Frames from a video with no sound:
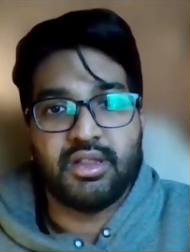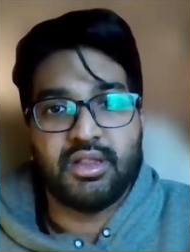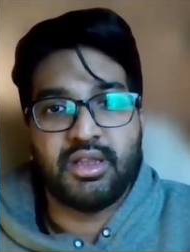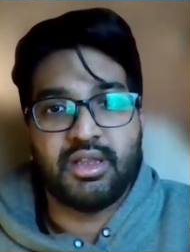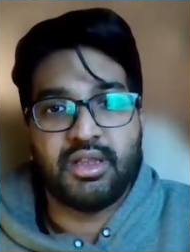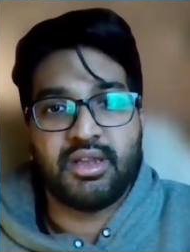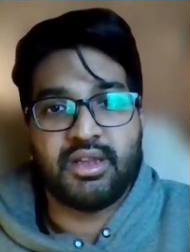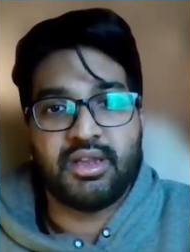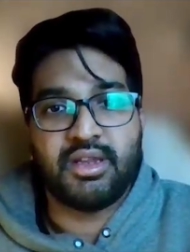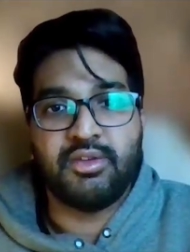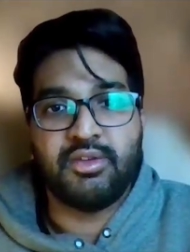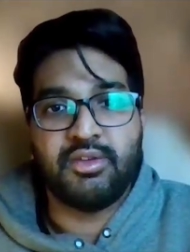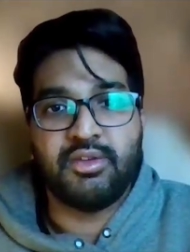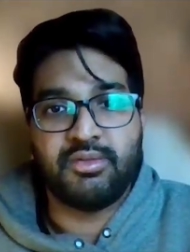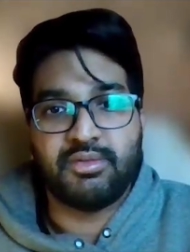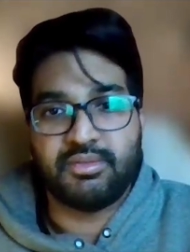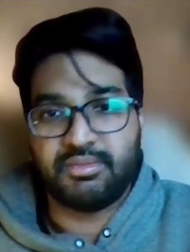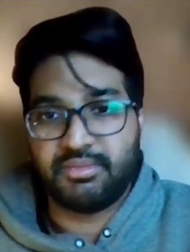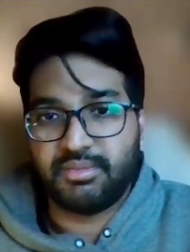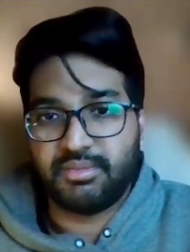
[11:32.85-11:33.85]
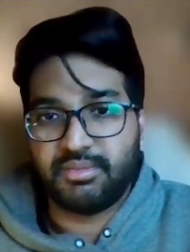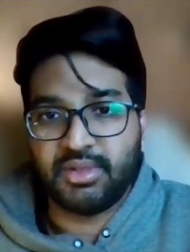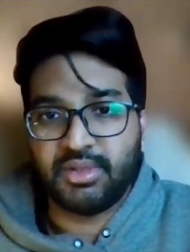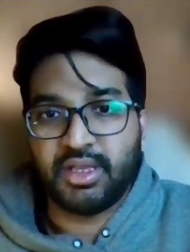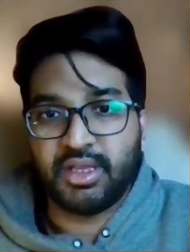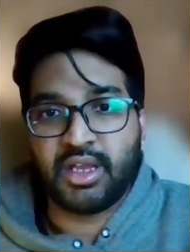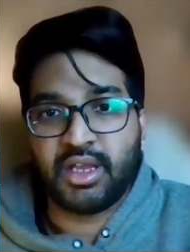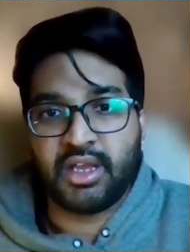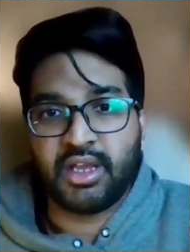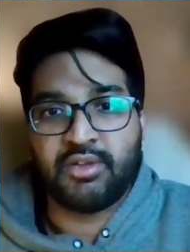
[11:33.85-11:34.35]
they tell you
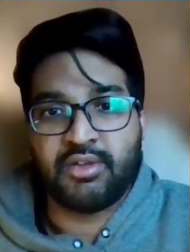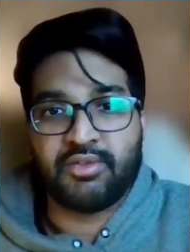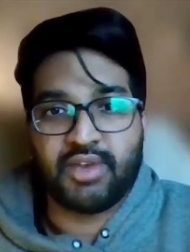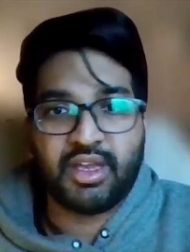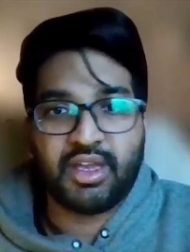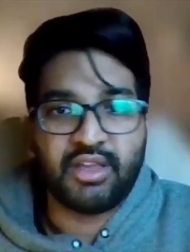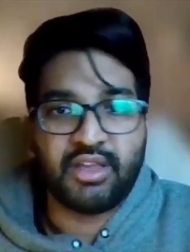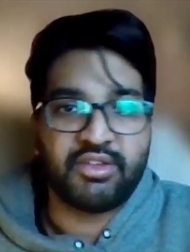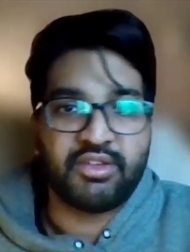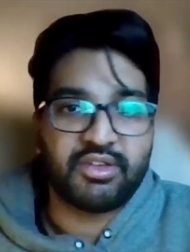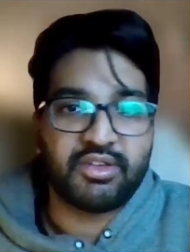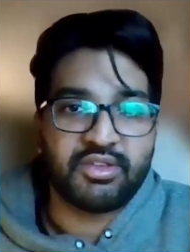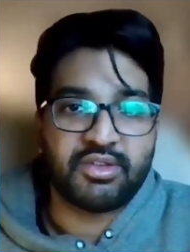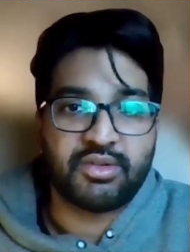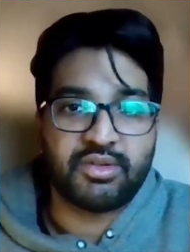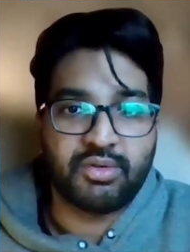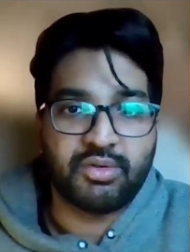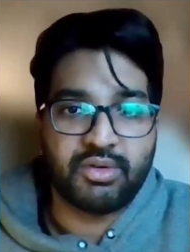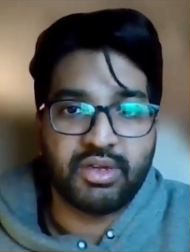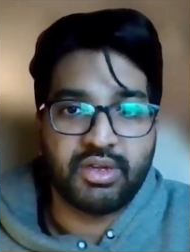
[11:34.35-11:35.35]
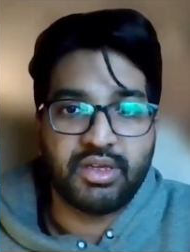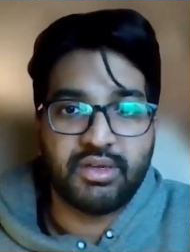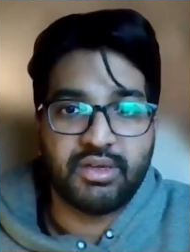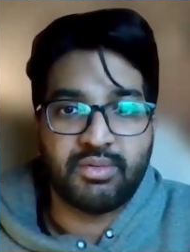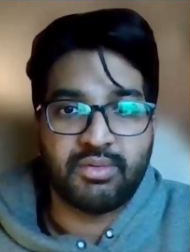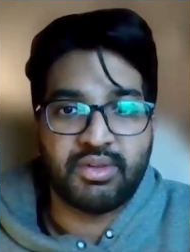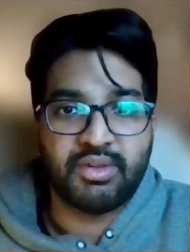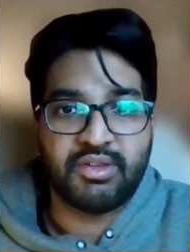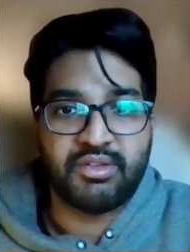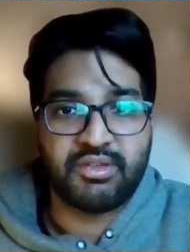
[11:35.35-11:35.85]
the kind of etch a
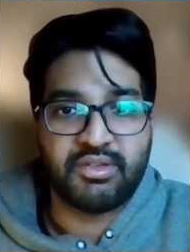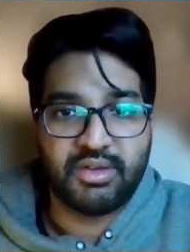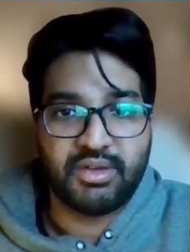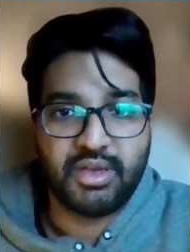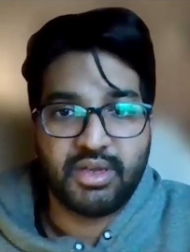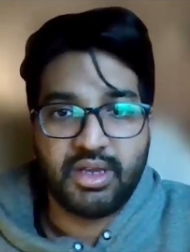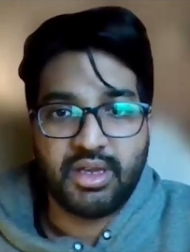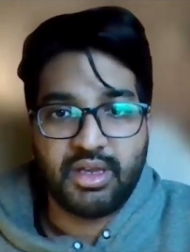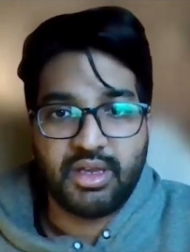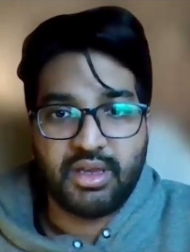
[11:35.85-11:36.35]
story, which